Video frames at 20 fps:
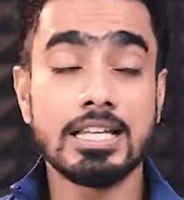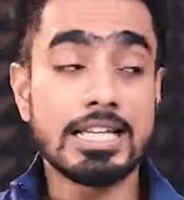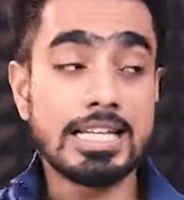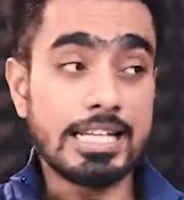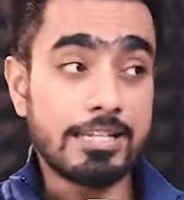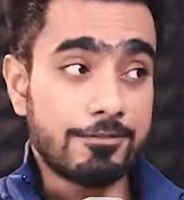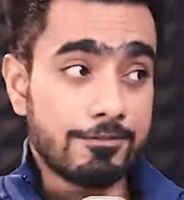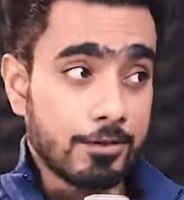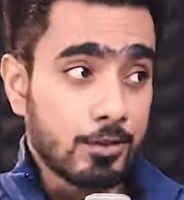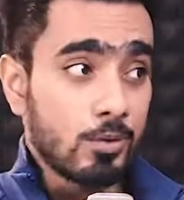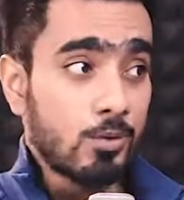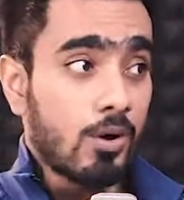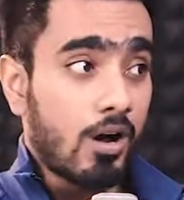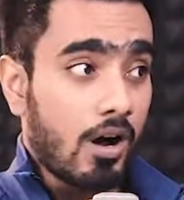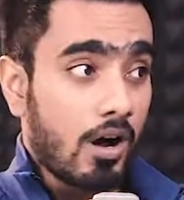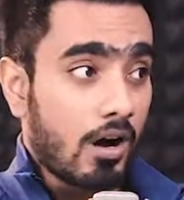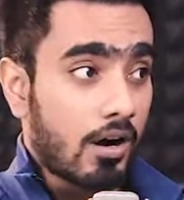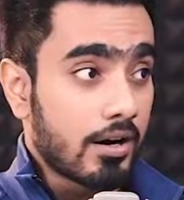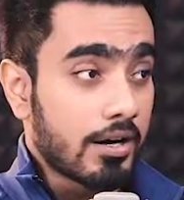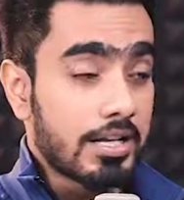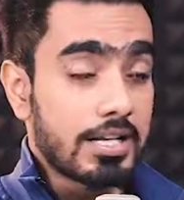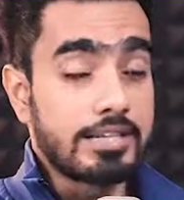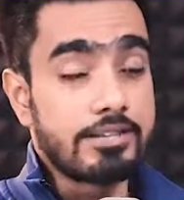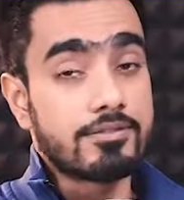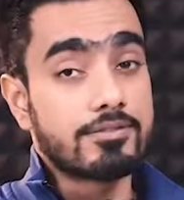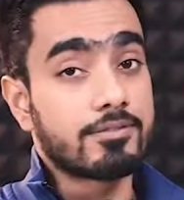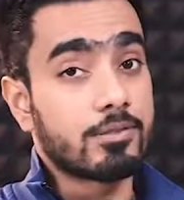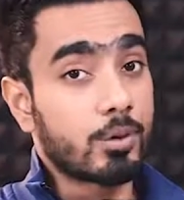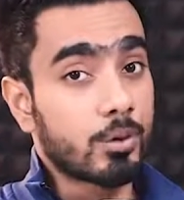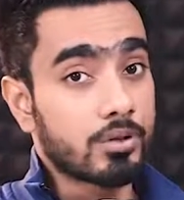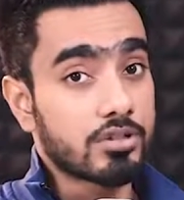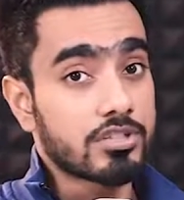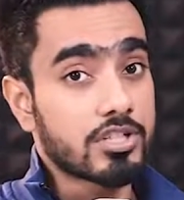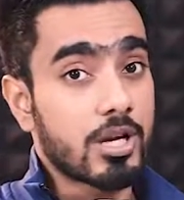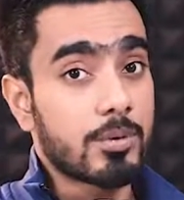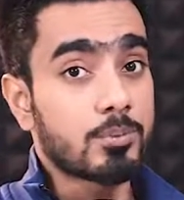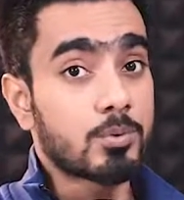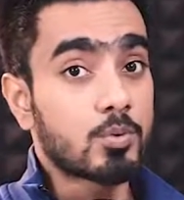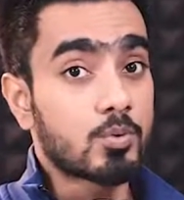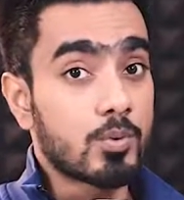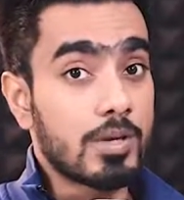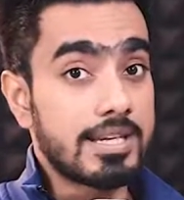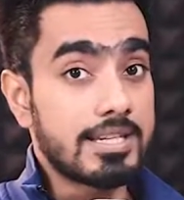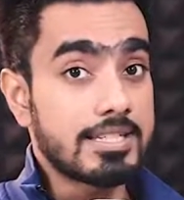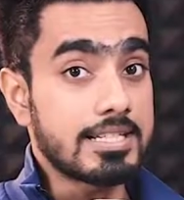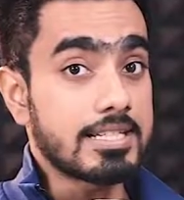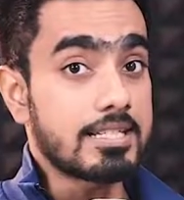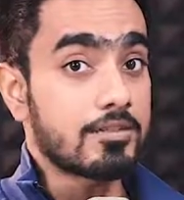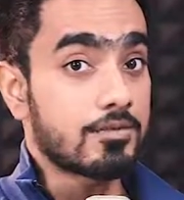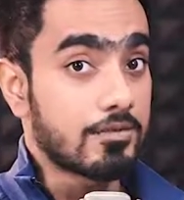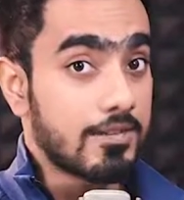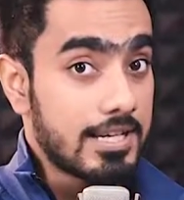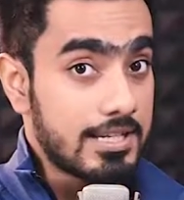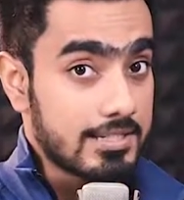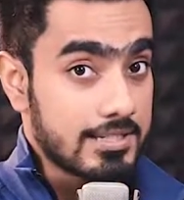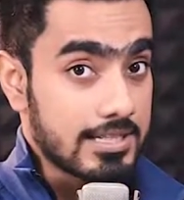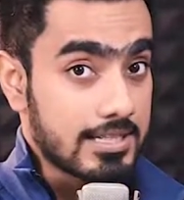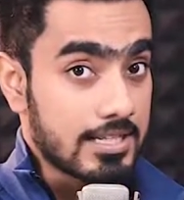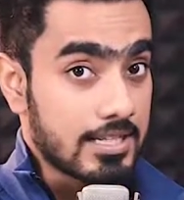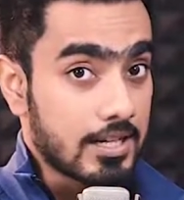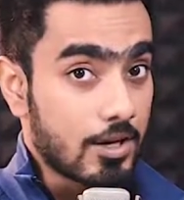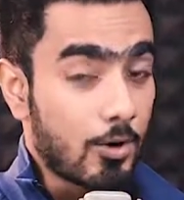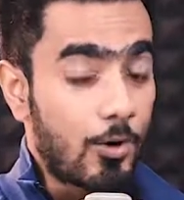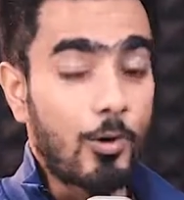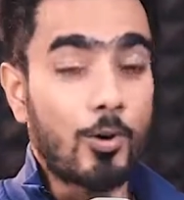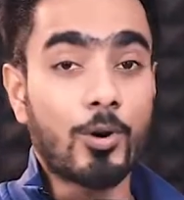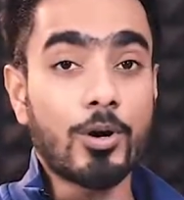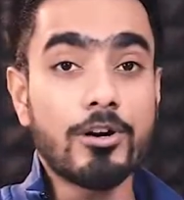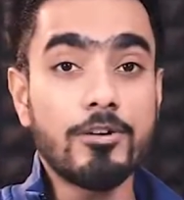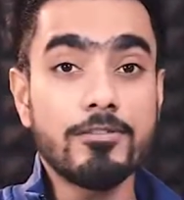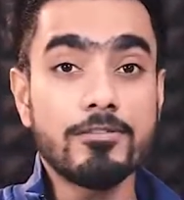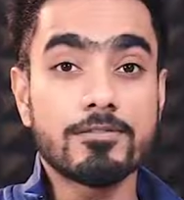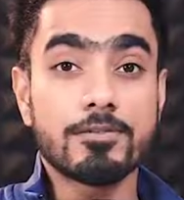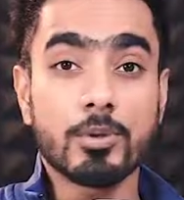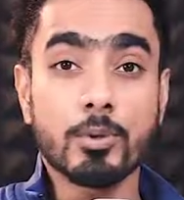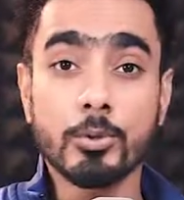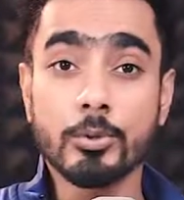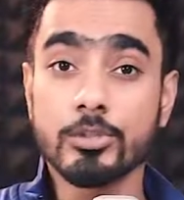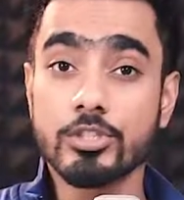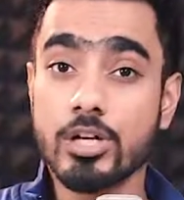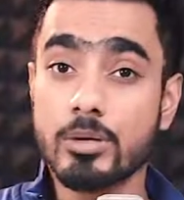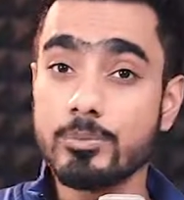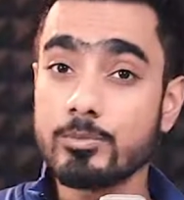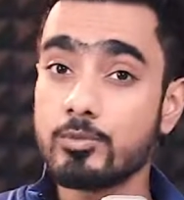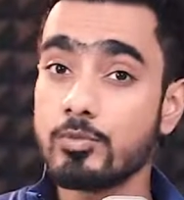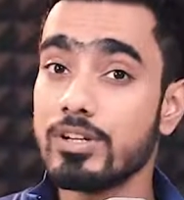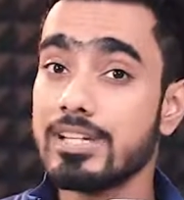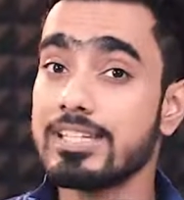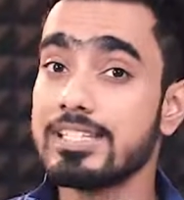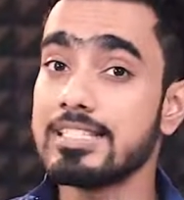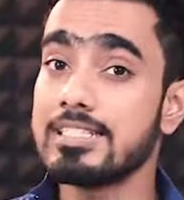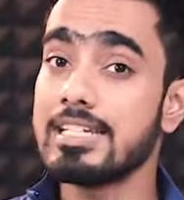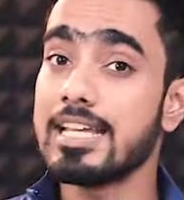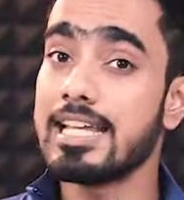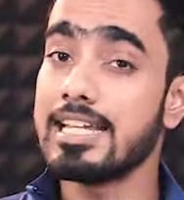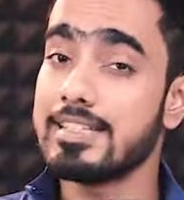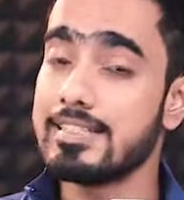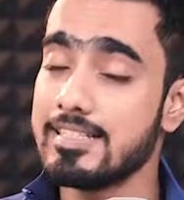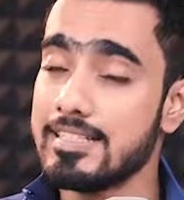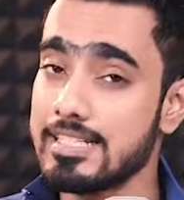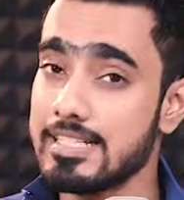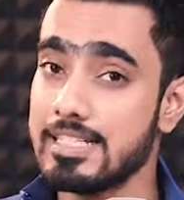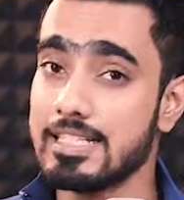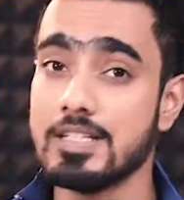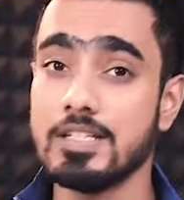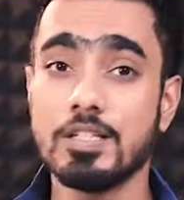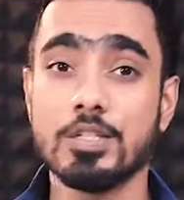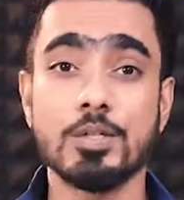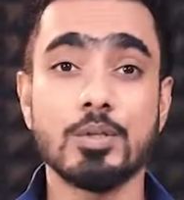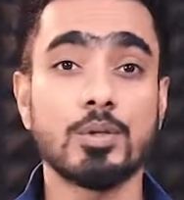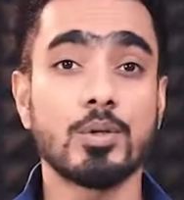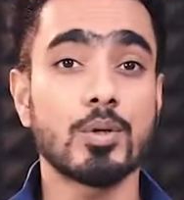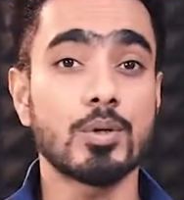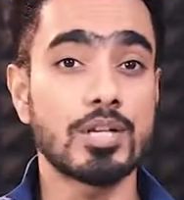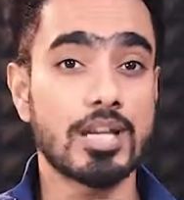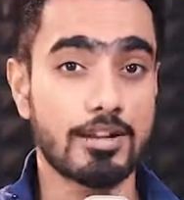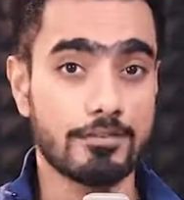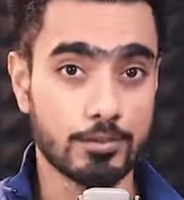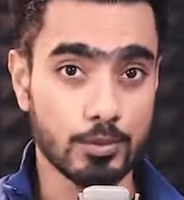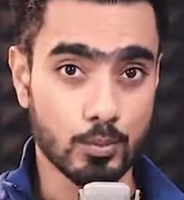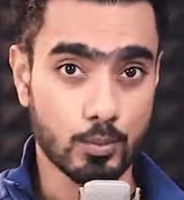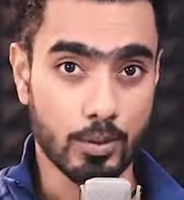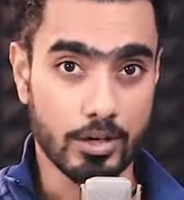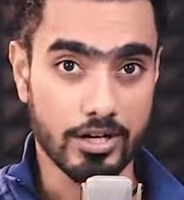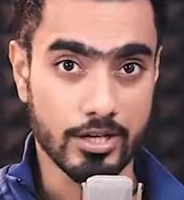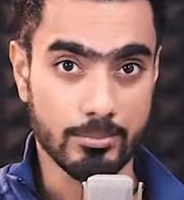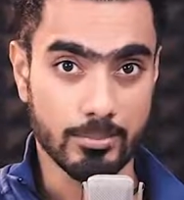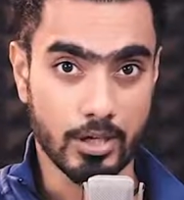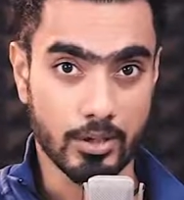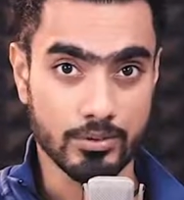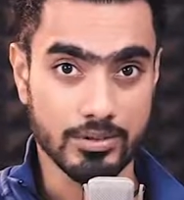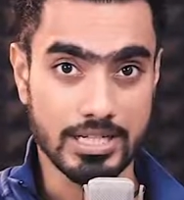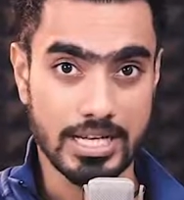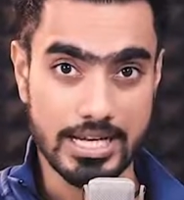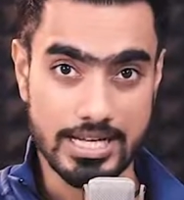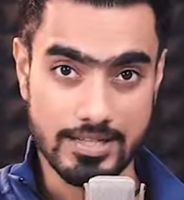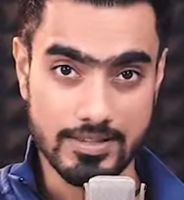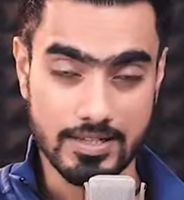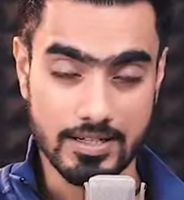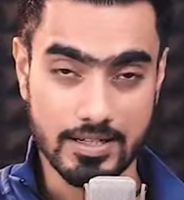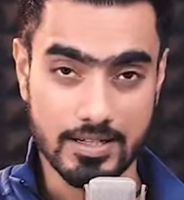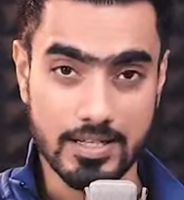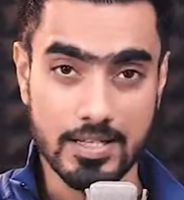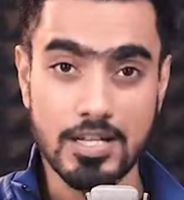If you are in Photoshop 2020 or Photoshop 2018, you don't have to worry about anything.